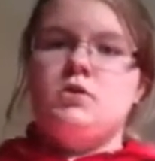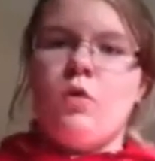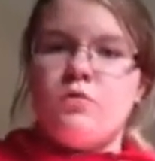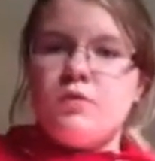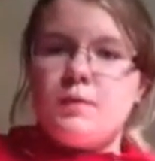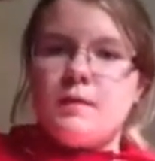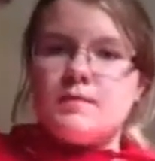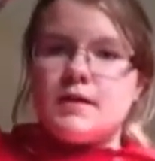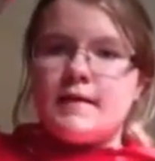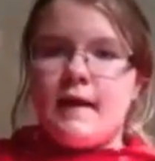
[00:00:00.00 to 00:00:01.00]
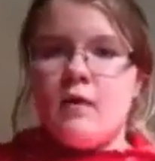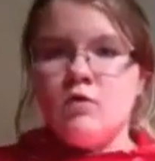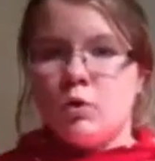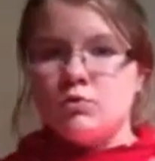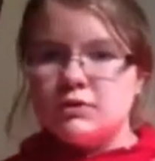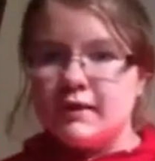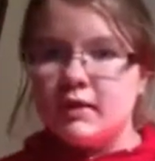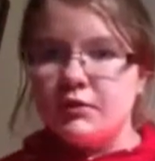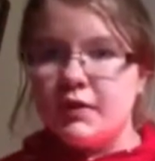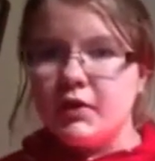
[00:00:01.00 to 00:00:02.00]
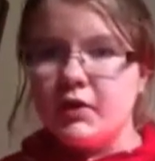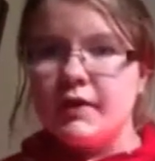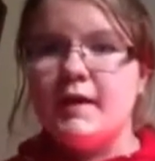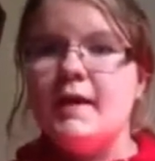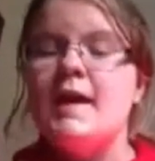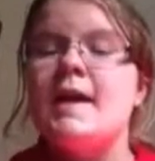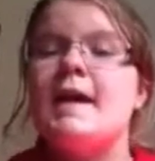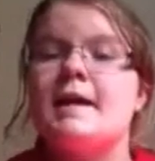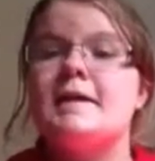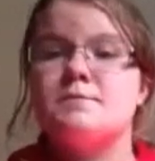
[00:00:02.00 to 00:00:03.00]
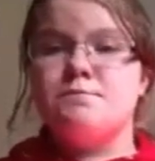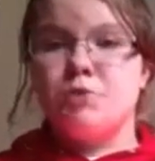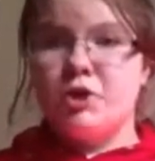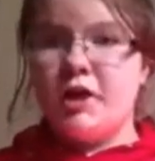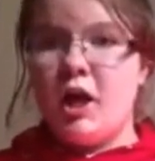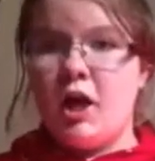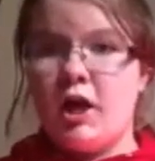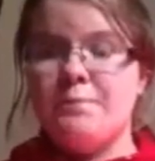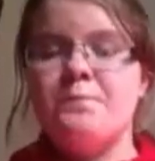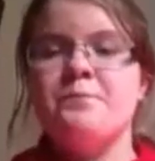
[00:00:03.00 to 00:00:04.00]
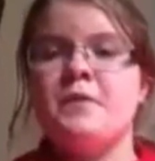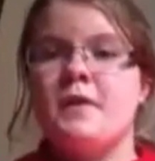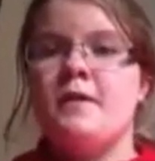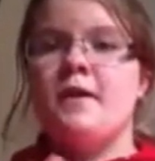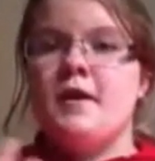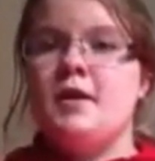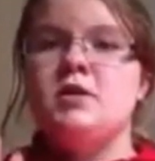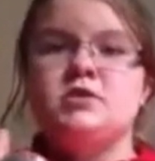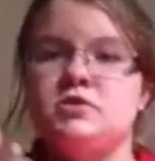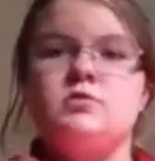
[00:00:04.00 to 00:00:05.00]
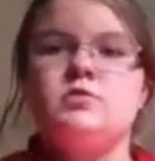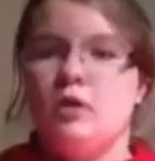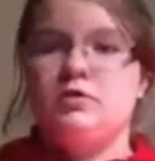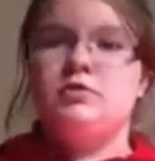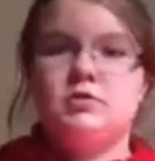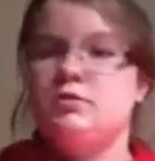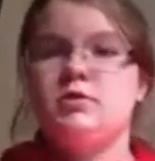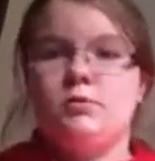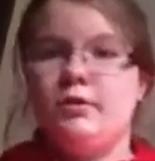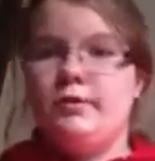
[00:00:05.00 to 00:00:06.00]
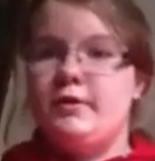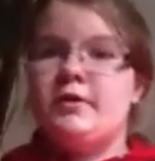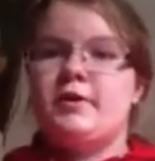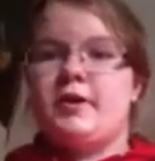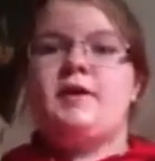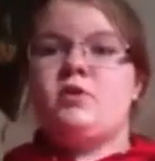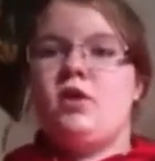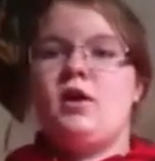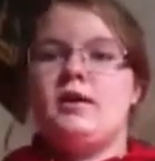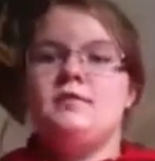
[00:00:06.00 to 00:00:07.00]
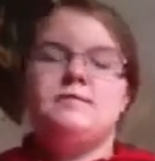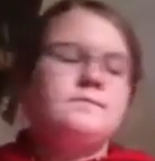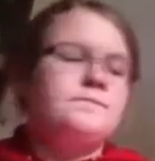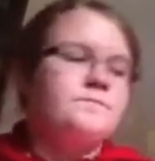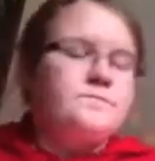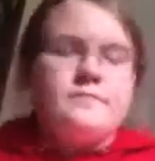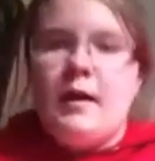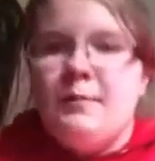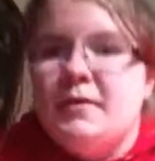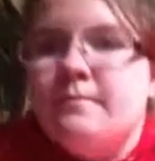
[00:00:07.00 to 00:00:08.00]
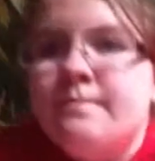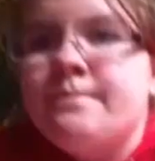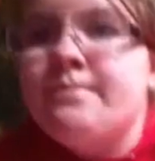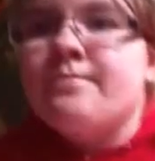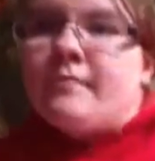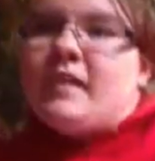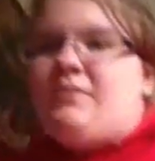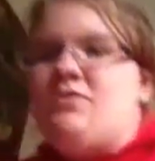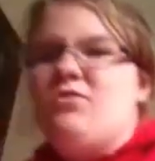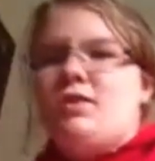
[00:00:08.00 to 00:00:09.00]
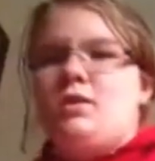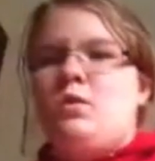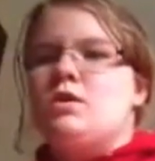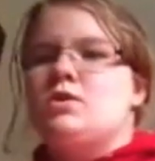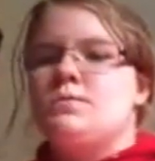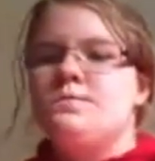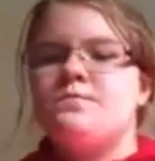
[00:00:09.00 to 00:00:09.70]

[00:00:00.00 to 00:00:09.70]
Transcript: Don't flip it upside down. Don't stick your finger in it. It is burning hot. Just don't do it. You're going to like cry. I mean, if you really want to.